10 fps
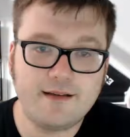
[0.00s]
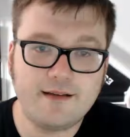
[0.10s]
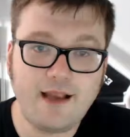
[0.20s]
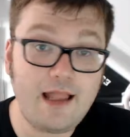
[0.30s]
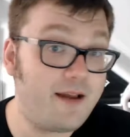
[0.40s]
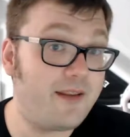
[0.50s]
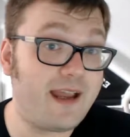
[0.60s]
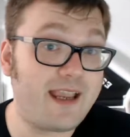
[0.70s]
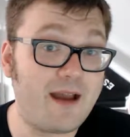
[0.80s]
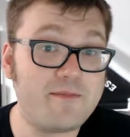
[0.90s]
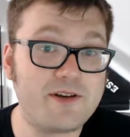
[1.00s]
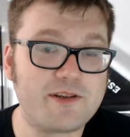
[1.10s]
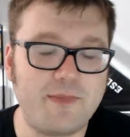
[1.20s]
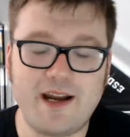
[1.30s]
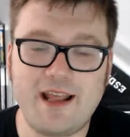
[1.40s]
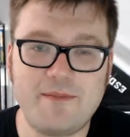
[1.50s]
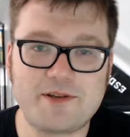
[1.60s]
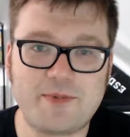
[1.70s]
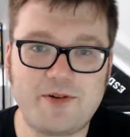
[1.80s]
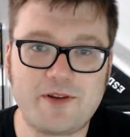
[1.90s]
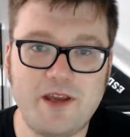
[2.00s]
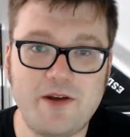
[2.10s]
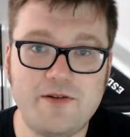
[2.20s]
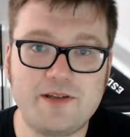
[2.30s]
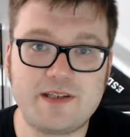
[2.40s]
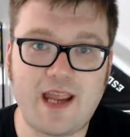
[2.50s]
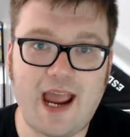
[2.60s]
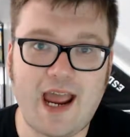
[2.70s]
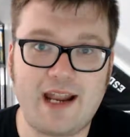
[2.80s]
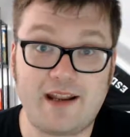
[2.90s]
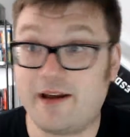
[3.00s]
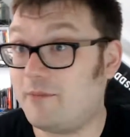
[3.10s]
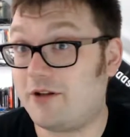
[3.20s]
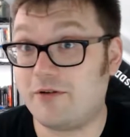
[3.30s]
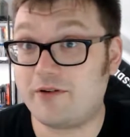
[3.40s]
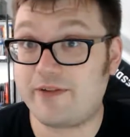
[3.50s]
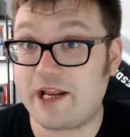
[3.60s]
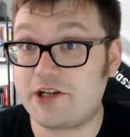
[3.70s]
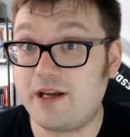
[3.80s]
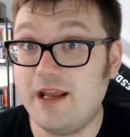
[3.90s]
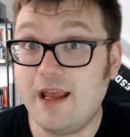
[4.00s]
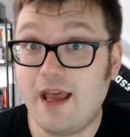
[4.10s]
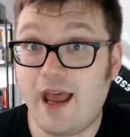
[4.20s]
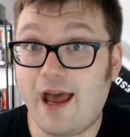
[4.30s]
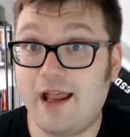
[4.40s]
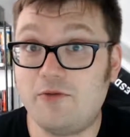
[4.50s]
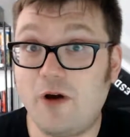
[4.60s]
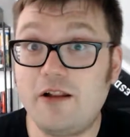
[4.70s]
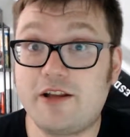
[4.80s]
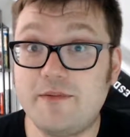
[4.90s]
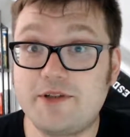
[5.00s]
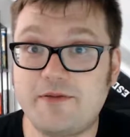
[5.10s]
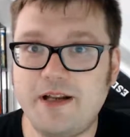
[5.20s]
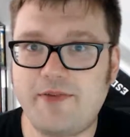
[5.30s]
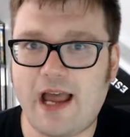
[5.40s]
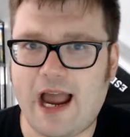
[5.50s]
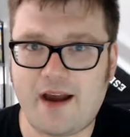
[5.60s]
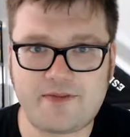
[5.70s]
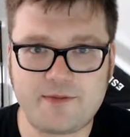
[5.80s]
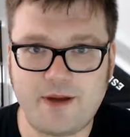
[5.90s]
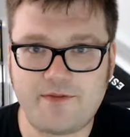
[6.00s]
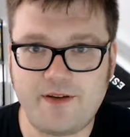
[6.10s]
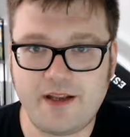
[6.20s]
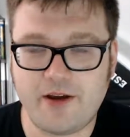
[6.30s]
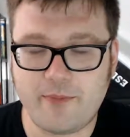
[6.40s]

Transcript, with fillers: Hello there campers, my name is Paul Hughes and I'm the Lord of Leisure and welcome to another Aftermath video.